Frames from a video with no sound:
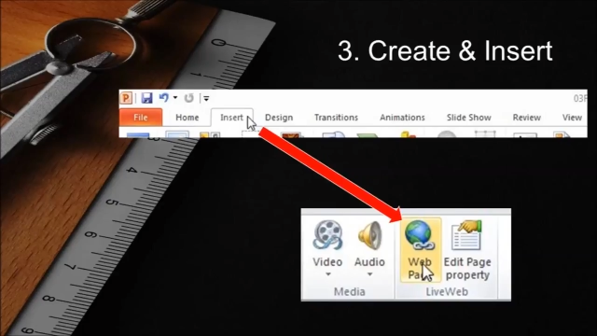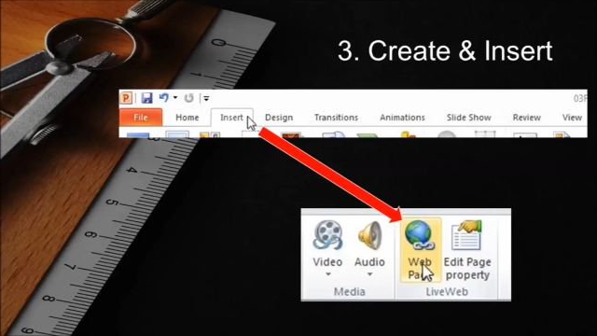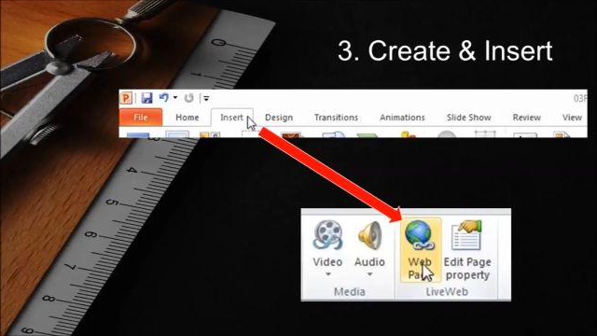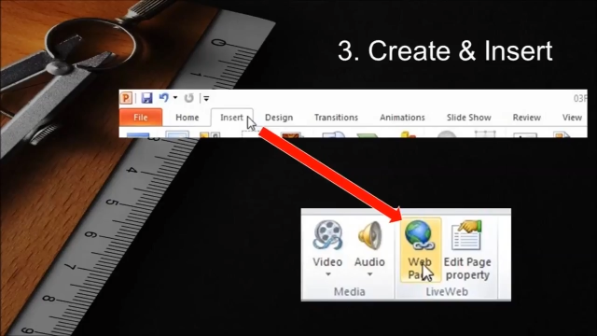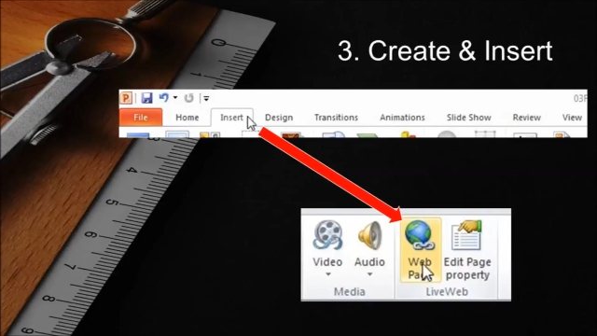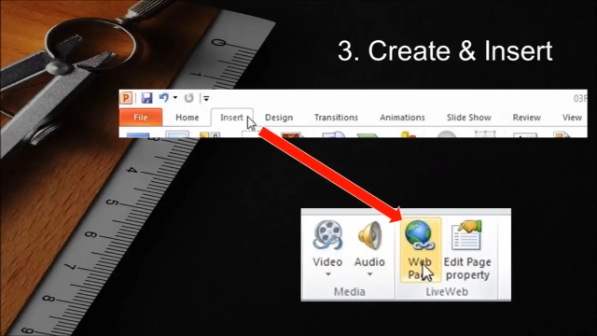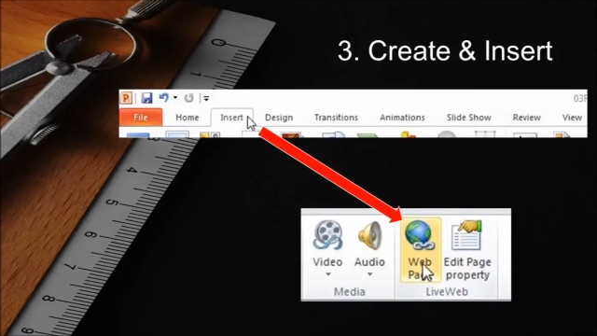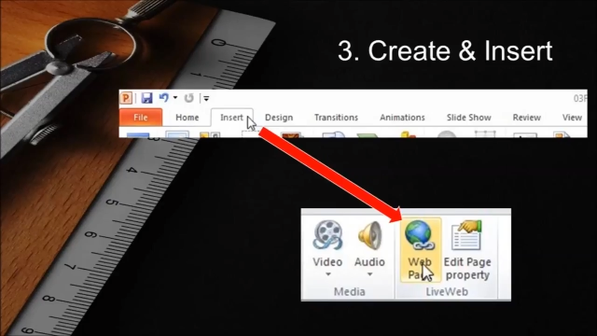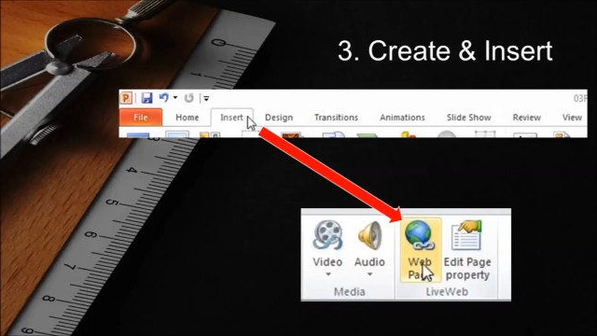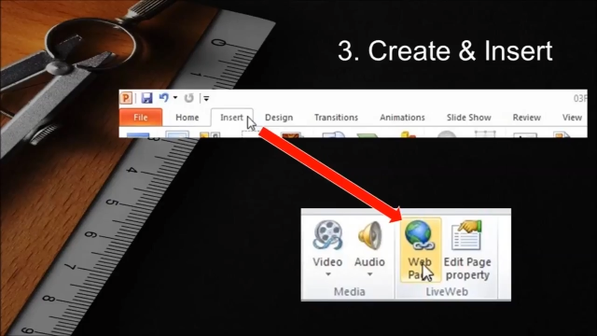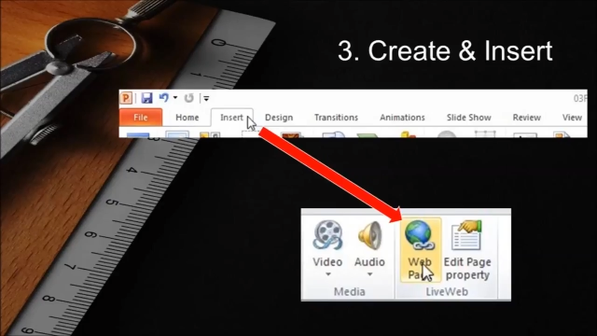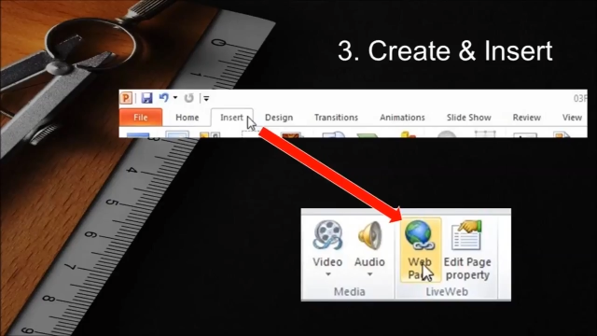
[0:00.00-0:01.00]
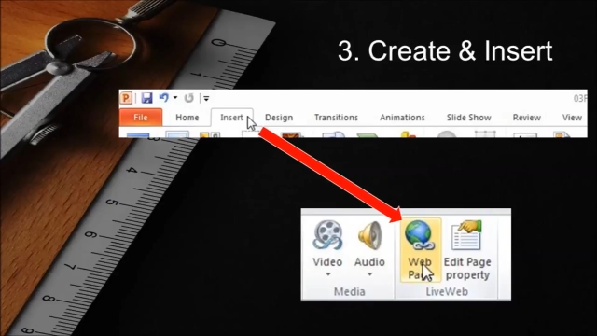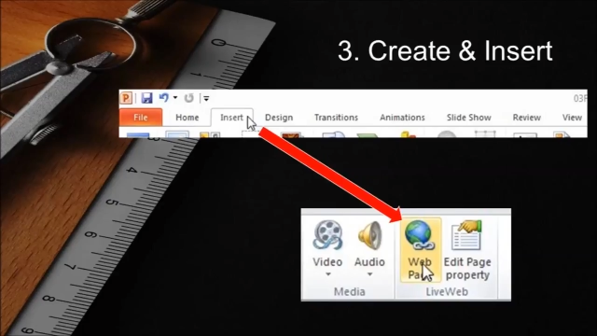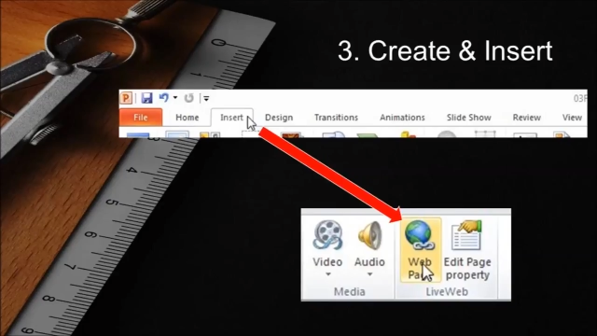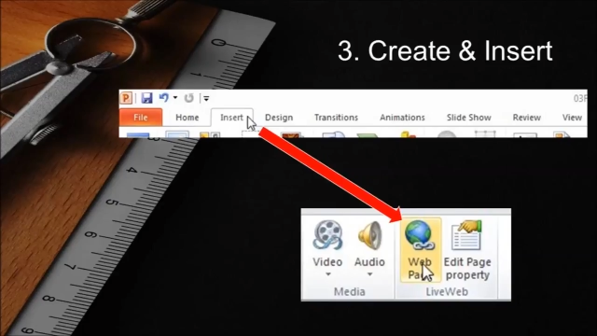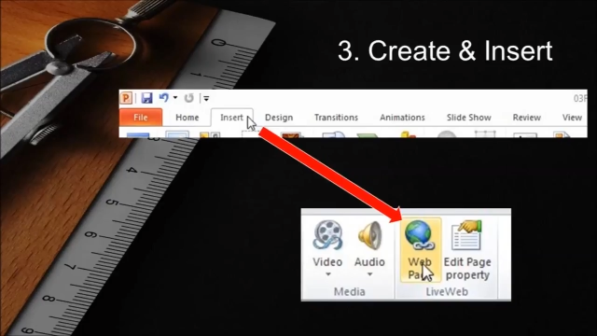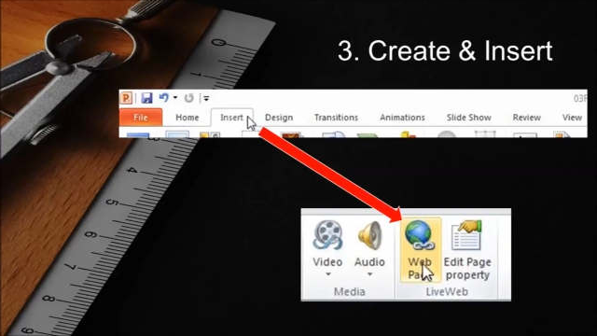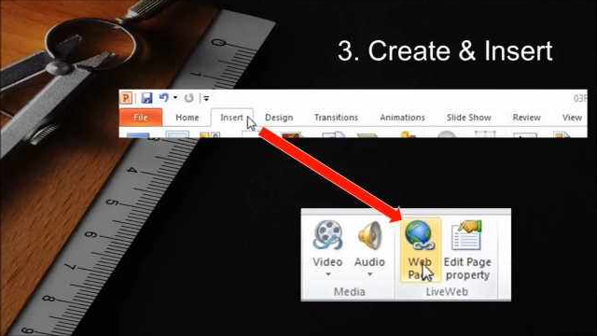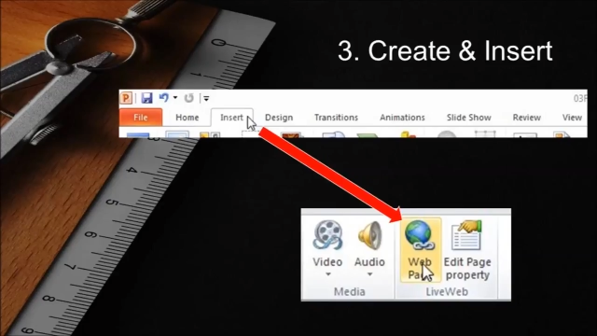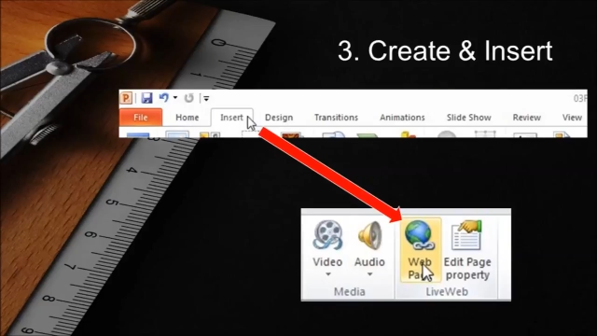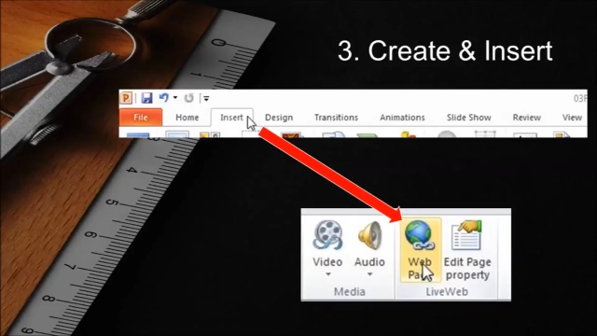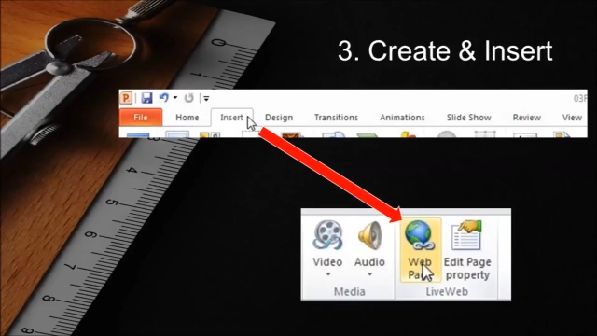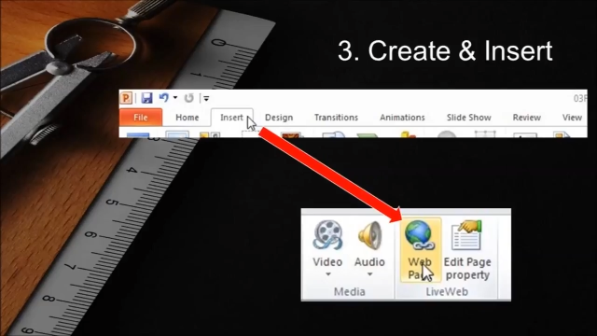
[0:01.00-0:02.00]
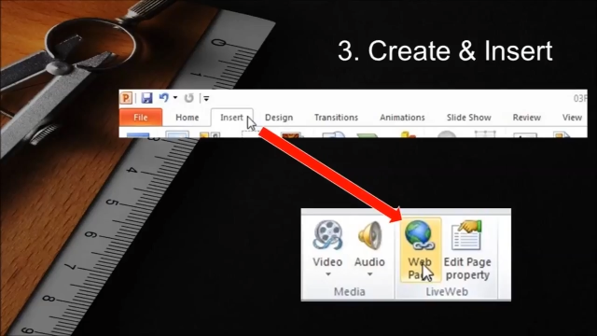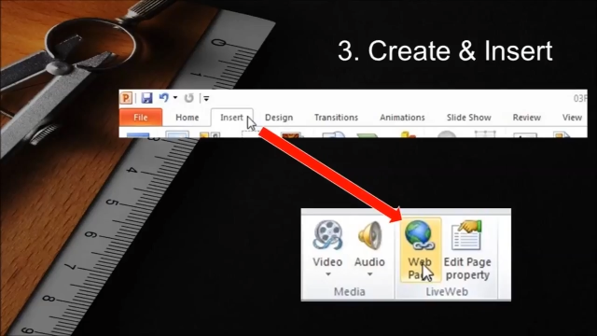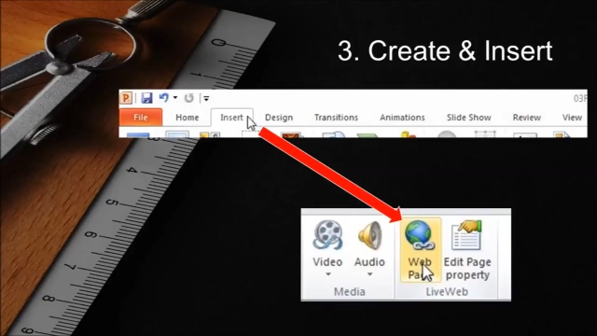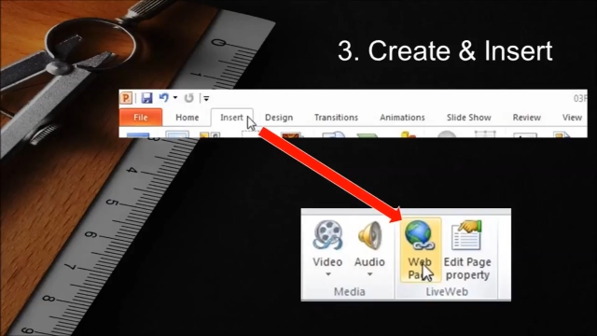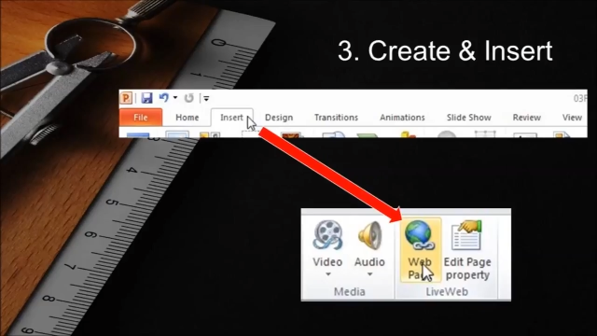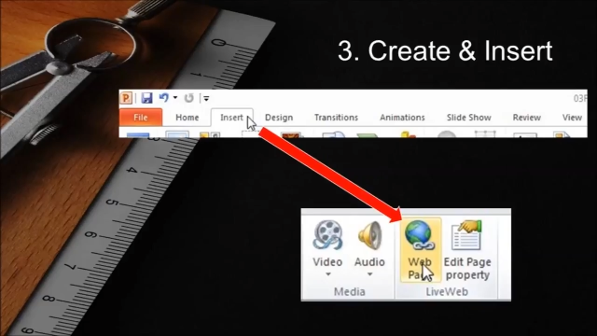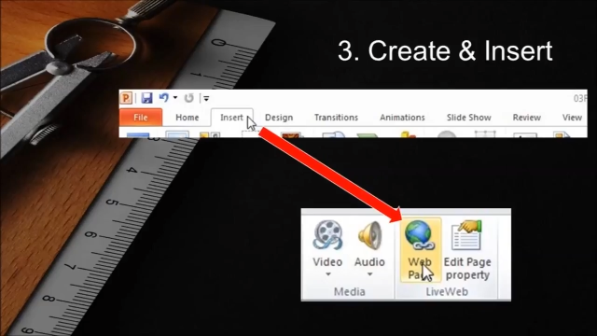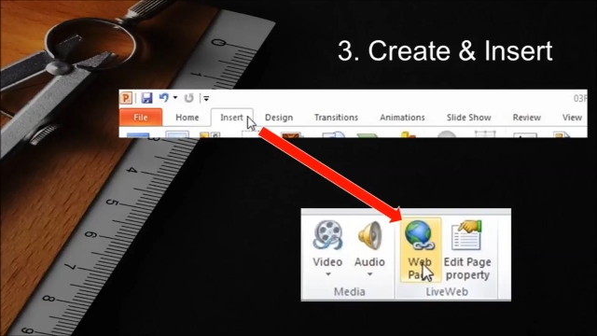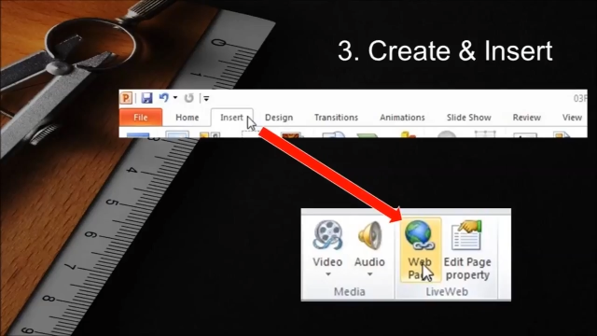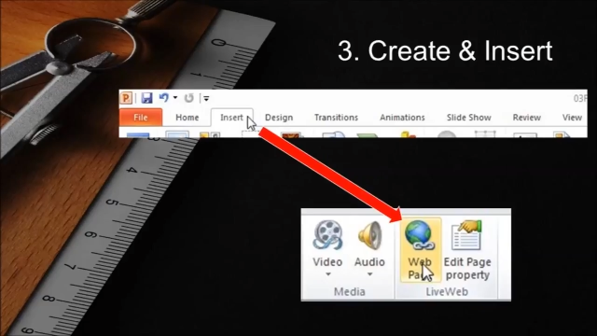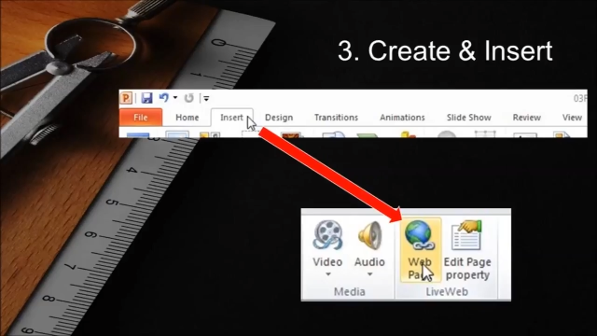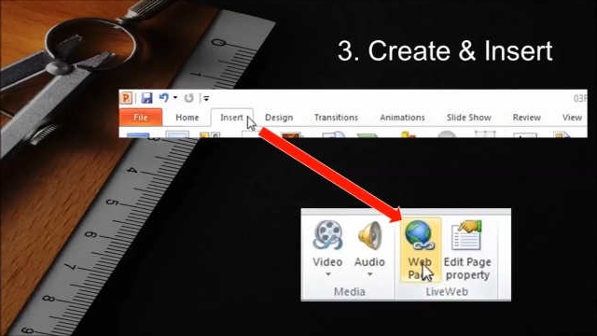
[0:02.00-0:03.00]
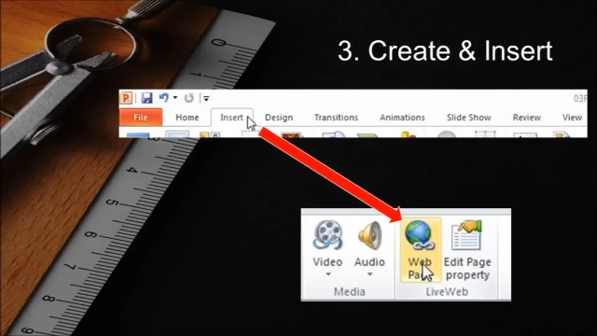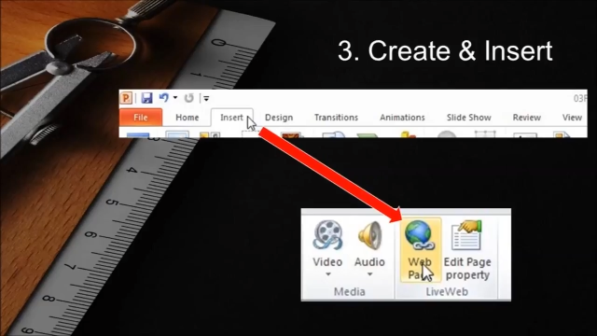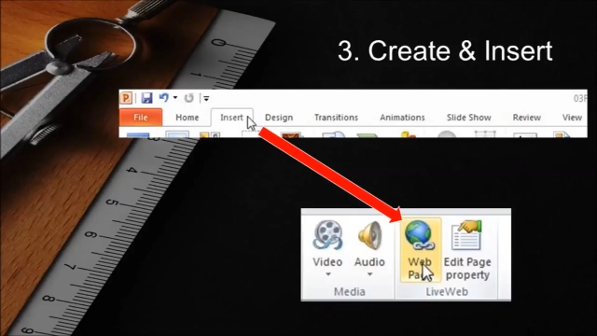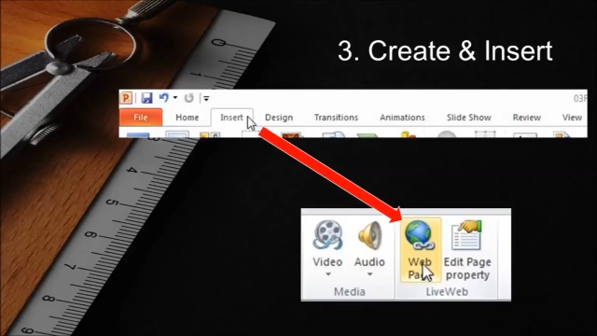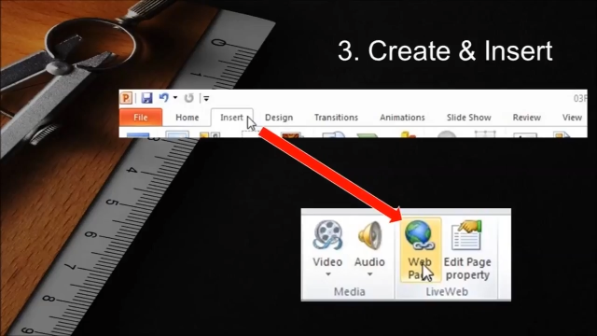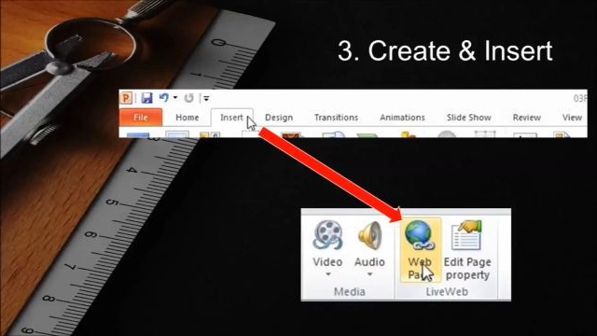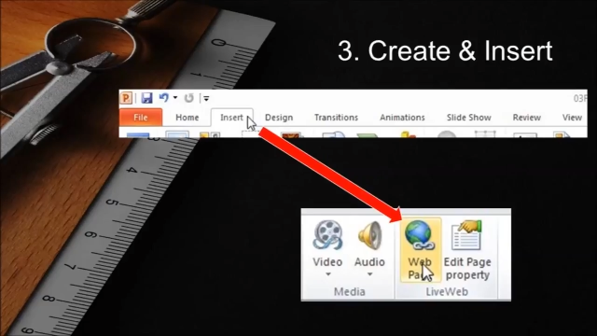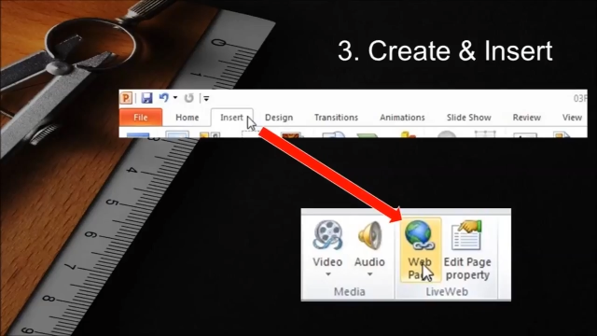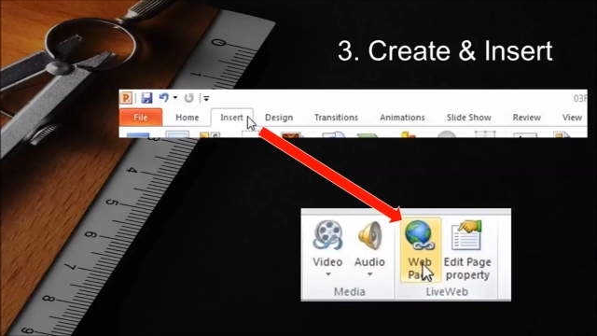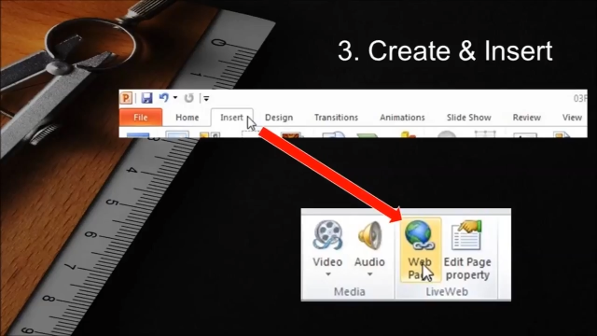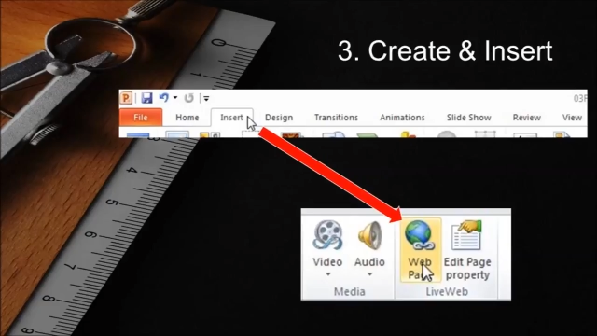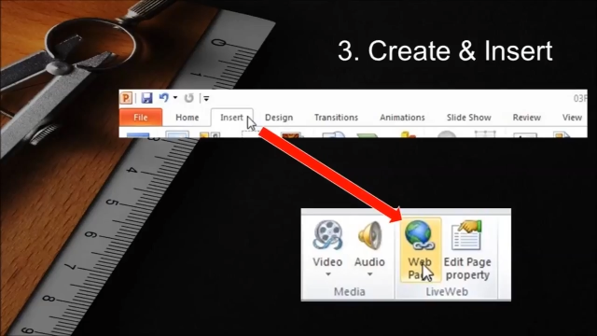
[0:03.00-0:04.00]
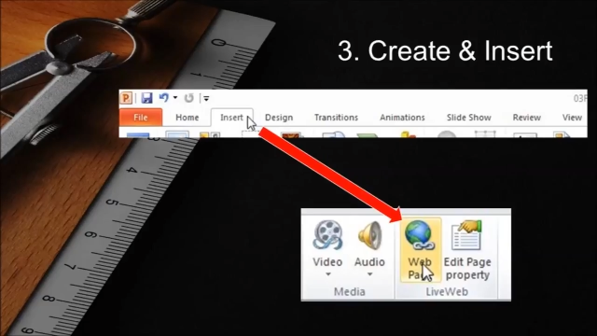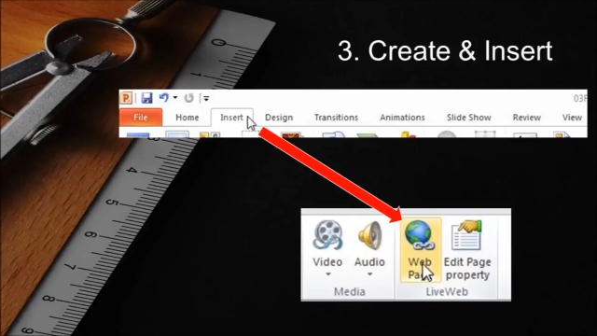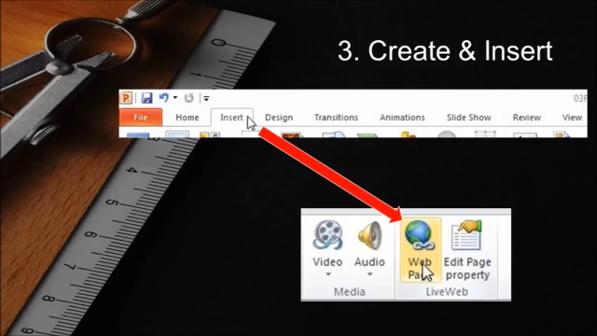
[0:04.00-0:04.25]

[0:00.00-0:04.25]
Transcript: Nobody's mouth can be seen.